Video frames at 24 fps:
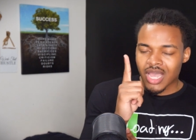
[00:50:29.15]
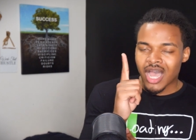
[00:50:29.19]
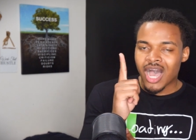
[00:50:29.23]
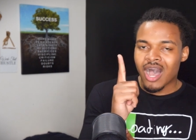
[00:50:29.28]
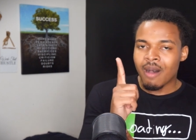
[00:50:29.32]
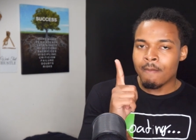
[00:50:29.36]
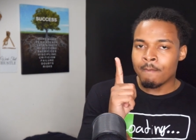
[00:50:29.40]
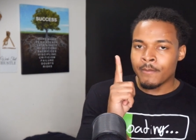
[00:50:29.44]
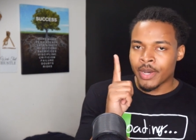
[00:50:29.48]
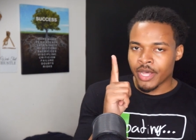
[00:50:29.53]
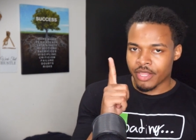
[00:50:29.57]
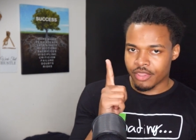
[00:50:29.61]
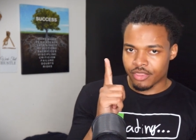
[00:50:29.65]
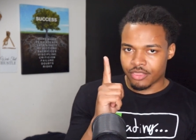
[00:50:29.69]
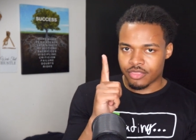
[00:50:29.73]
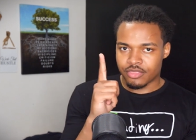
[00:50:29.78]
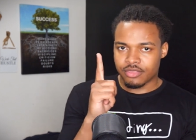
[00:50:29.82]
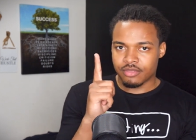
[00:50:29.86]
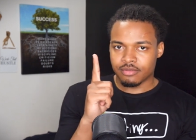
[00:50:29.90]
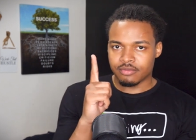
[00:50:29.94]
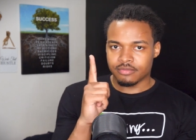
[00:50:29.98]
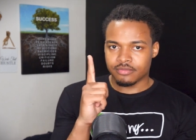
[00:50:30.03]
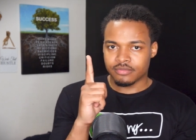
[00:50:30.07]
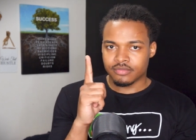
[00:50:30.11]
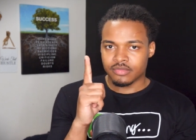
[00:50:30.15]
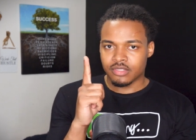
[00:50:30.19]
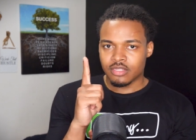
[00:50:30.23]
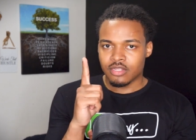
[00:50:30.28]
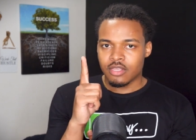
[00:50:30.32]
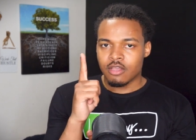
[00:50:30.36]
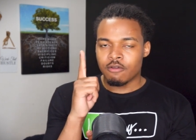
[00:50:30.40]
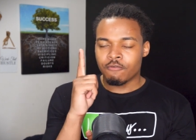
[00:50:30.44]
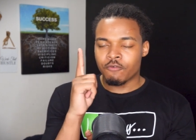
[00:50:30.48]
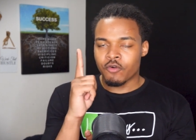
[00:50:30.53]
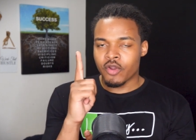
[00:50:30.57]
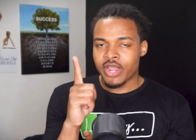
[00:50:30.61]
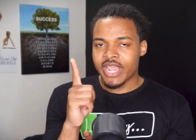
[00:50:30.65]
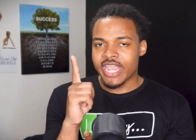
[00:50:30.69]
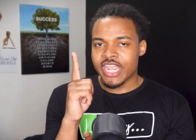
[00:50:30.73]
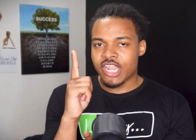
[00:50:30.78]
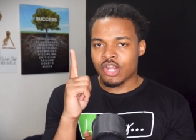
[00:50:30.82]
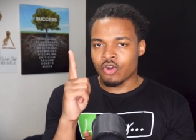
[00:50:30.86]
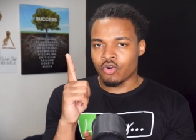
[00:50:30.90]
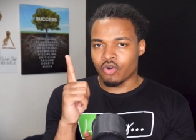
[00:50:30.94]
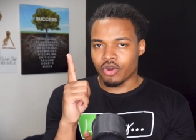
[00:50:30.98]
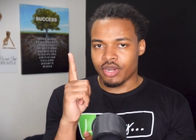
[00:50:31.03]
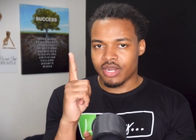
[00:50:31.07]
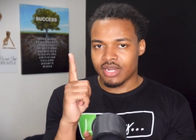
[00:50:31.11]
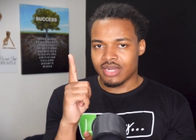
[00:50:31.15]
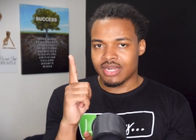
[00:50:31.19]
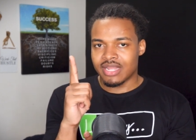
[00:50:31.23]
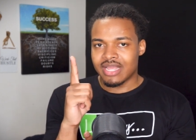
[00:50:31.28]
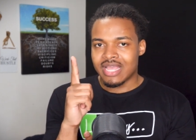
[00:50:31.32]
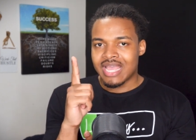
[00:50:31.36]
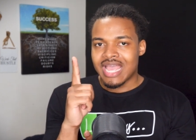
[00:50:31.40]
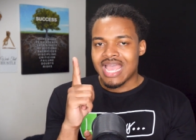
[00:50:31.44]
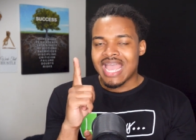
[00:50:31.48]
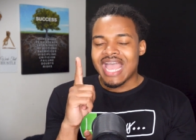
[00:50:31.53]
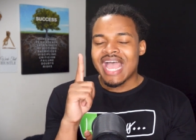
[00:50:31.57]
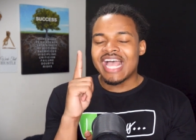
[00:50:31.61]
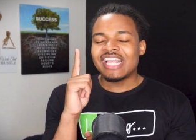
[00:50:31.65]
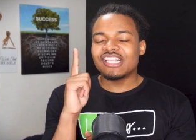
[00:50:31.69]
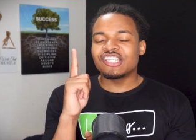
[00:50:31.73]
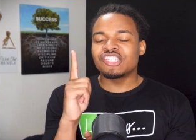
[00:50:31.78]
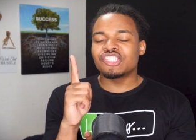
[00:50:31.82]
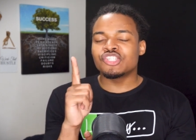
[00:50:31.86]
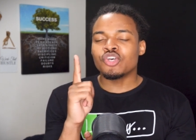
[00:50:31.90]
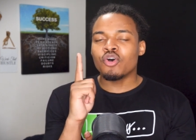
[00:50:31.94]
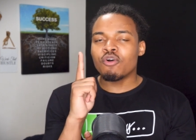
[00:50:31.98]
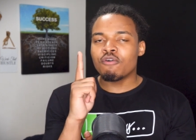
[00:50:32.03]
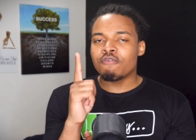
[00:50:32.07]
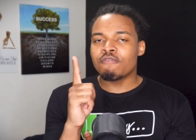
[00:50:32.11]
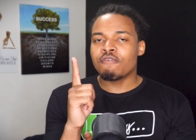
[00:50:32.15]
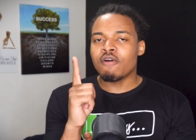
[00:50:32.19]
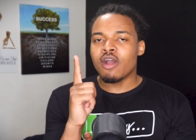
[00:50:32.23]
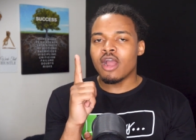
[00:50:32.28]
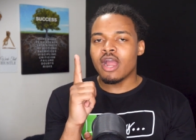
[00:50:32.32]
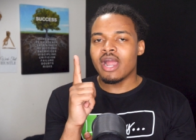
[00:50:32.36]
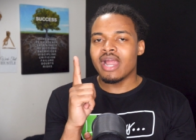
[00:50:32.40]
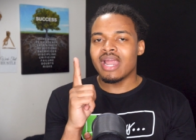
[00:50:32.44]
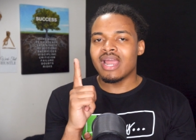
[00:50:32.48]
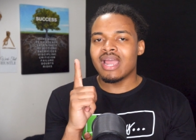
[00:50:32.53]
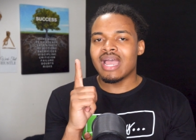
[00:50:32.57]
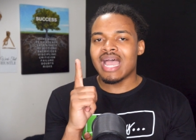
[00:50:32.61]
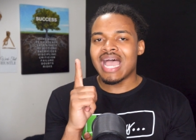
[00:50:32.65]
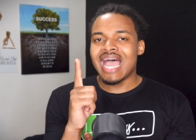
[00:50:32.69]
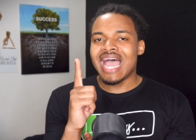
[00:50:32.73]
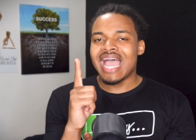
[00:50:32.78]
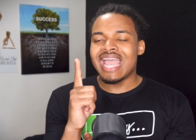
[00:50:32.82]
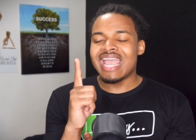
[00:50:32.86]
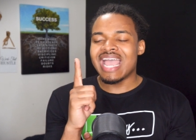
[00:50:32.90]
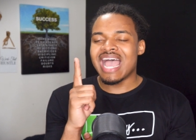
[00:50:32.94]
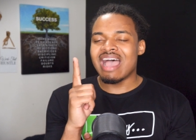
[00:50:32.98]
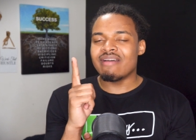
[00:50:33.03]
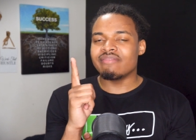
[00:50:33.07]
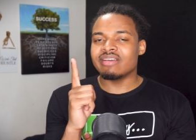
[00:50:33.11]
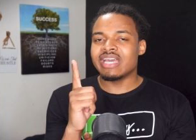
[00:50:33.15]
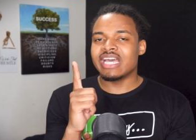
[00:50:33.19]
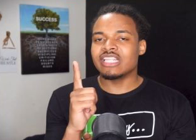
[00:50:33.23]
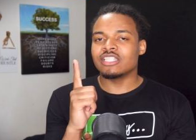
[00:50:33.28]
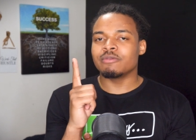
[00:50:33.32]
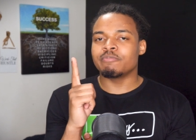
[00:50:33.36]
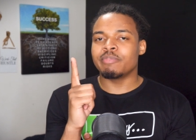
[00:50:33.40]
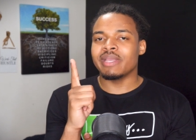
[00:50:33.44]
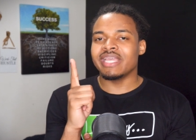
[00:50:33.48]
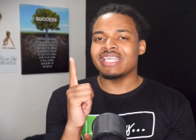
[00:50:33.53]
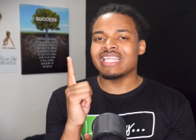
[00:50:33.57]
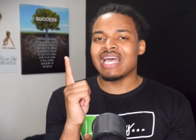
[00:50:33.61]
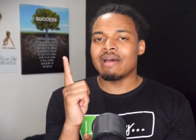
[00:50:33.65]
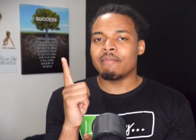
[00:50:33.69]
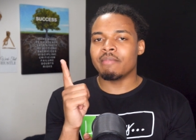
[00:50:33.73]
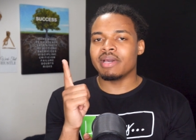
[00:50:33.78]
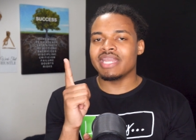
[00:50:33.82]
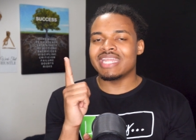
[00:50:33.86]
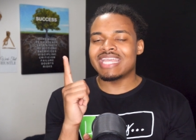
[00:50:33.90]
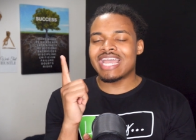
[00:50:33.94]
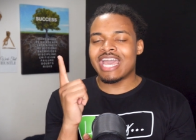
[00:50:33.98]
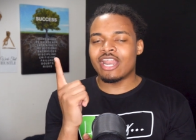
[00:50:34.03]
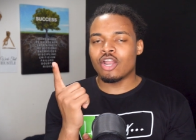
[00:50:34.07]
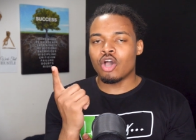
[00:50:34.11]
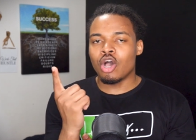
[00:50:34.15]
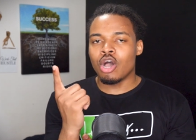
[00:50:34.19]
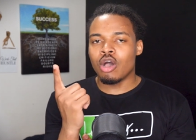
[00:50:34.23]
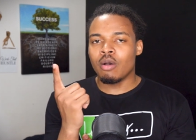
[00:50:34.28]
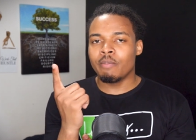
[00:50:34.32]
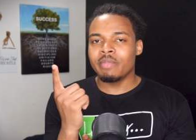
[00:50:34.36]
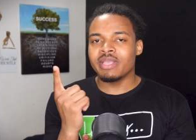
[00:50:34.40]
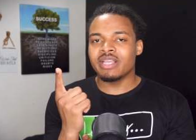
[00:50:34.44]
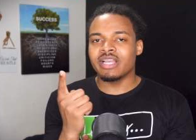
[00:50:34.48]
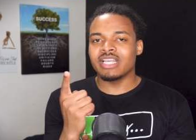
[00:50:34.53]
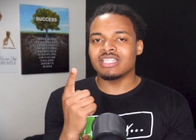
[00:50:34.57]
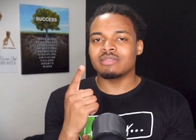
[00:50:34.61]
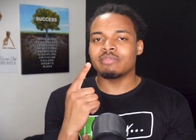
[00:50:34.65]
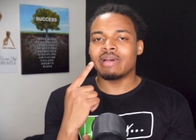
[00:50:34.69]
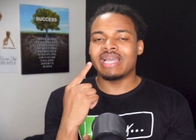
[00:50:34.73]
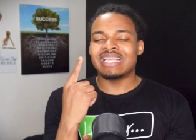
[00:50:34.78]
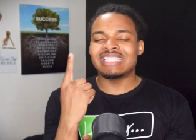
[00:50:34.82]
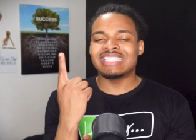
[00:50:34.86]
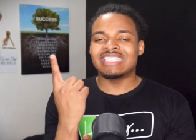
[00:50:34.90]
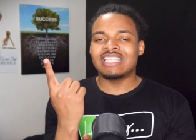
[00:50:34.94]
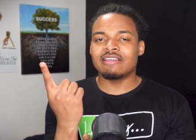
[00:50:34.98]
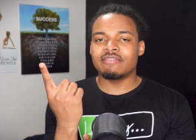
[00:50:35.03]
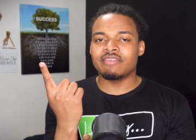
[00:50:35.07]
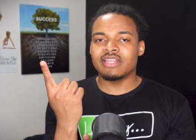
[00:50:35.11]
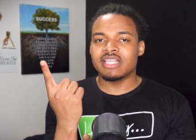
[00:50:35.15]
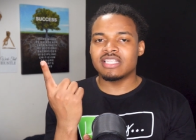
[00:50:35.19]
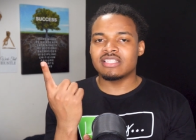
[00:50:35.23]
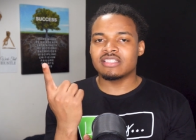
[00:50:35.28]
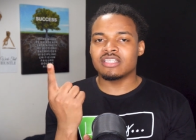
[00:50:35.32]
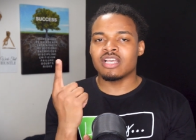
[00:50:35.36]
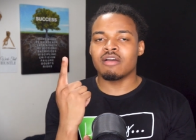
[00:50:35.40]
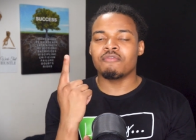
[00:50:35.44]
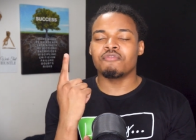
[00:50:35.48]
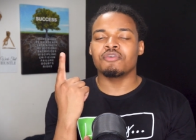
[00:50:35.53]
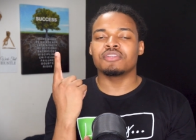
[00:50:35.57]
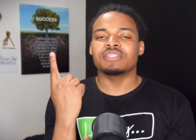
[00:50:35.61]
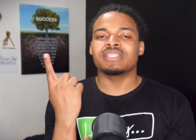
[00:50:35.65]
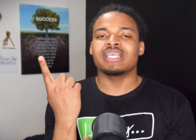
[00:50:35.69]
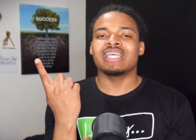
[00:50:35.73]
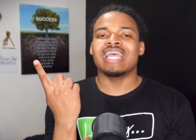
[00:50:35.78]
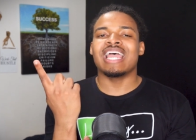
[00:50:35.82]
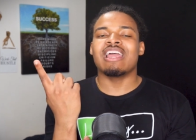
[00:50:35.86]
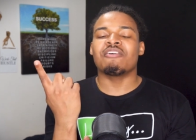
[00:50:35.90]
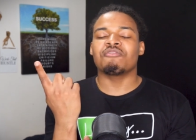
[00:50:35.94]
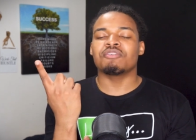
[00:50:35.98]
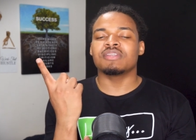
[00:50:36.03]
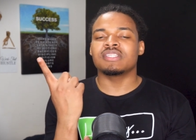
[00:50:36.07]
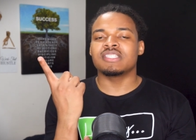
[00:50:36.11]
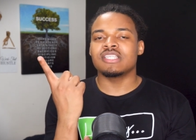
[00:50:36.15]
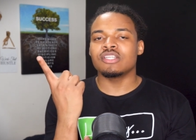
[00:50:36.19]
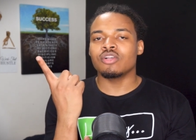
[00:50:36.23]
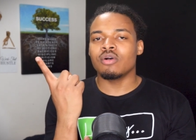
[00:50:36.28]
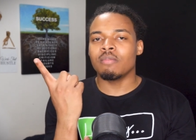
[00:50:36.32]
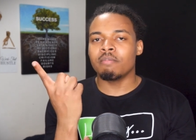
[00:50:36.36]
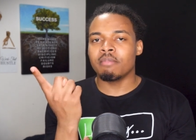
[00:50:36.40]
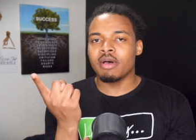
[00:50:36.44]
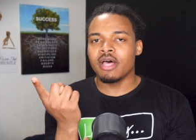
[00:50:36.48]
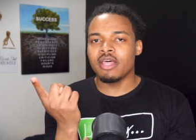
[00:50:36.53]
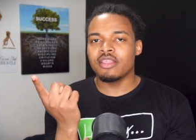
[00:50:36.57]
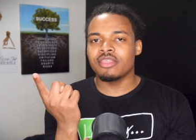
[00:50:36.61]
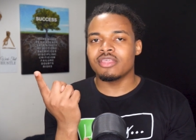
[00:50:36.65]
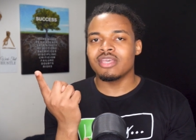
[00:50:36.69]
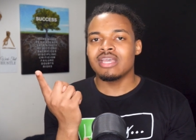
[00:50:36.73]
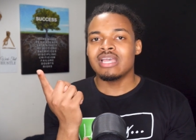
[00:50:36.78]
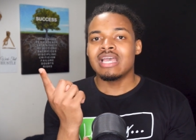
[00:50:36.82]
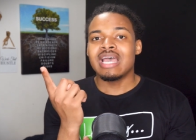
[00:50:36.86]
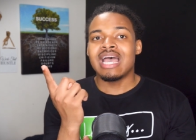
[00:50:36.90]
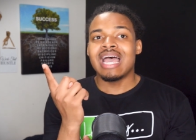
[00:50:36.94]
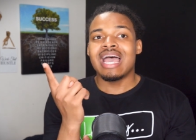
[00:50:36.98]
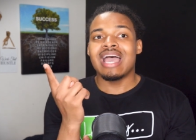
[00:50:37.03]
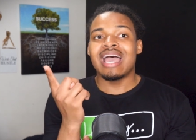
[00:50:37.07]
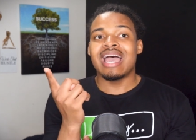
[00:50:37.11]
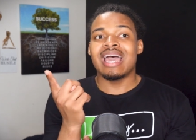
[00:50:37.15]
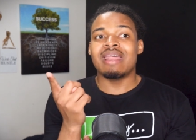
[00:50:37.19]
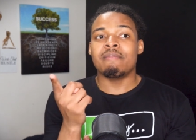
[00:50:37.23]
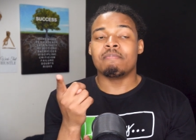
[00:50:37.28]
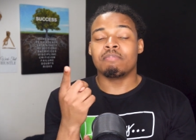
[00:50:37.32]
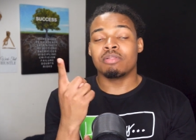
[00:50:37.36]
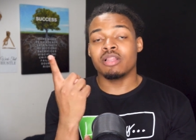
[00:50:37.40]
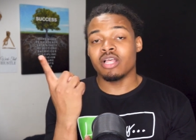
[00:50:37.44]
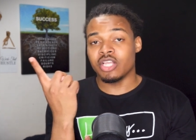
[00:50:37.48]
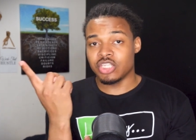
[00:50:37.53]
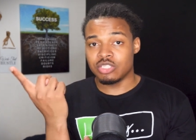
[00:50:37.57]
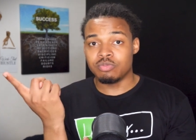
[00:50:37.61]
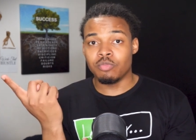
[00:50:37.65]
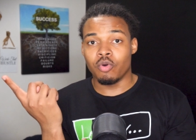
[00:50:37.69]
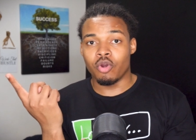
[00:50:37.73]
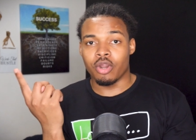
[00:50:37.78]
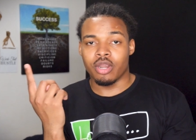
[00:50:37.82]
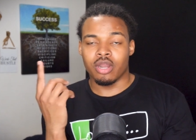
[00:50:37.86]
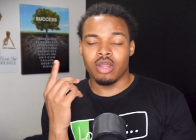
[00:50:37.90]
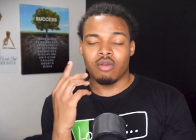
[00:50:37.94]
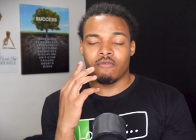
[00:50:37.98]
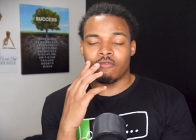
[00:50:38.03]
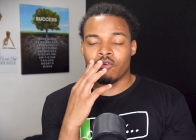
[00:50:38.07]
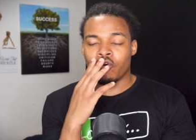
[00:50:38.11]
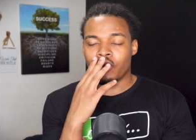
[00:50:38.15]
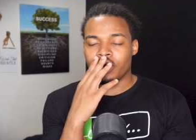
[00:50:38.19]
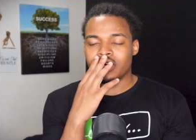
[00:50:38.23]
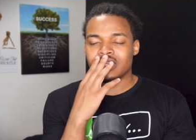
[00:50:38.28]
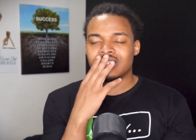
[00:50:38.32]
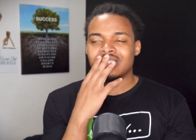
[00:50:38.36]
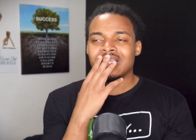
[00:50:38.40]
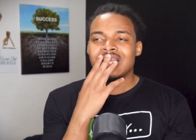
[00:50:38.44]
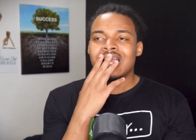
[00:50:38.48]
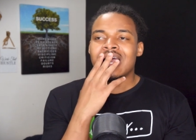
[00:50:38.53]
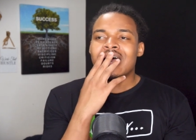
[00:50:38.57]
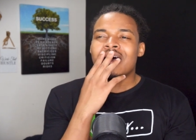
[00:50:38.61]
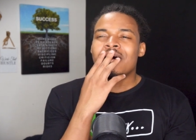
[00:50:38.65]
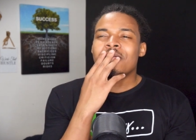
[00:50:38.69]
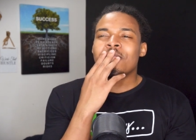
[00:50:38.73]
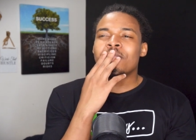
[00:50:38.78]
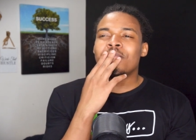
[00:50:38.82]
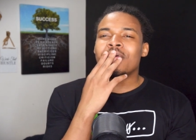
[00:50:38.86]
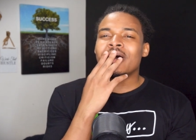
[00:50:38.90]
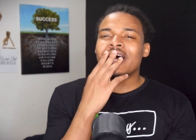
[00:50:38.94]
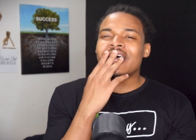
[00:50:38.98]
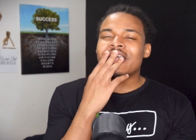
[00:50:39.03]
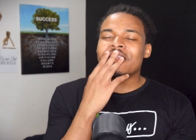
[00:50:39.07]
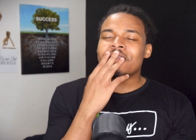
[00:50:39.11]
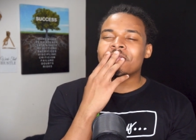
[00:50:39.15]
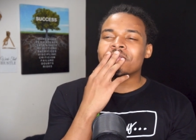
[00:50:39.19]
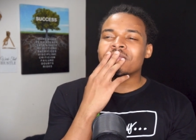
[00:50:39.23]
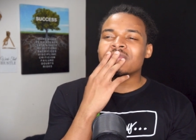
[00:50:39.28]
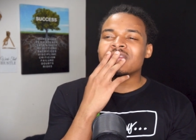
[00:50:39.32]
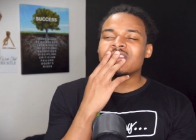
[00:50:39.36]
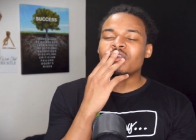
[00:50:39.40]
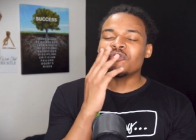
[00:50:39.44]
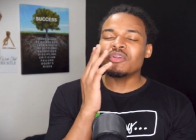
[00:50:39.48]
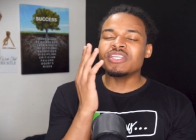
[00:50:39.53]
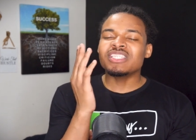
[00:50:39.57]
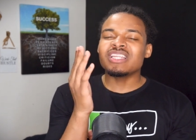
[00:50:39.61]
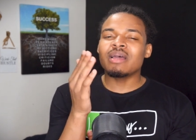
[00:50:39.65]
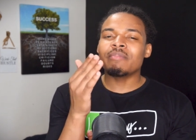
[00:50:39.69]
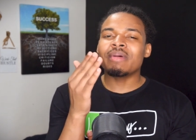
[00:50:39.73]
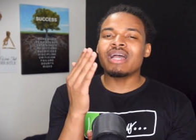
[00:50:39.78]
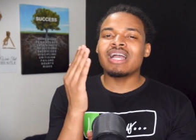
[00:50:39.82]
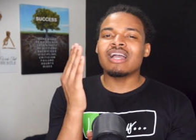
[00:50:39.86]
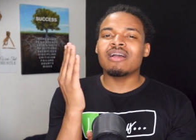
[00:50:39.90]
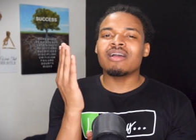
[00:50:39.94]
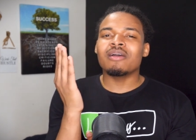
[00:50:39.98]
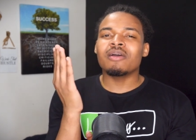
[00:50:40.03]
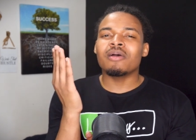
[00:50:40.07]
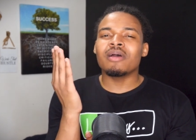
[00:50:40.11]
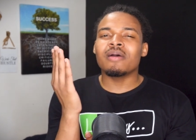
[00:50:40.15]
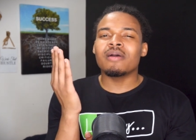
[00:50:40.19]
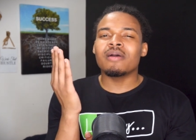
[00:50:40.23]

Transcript: a month for Acorn. And so far, I haven't had to pay that money at all because my dividends covers it every single month and plus more, of course. But the reason I'm not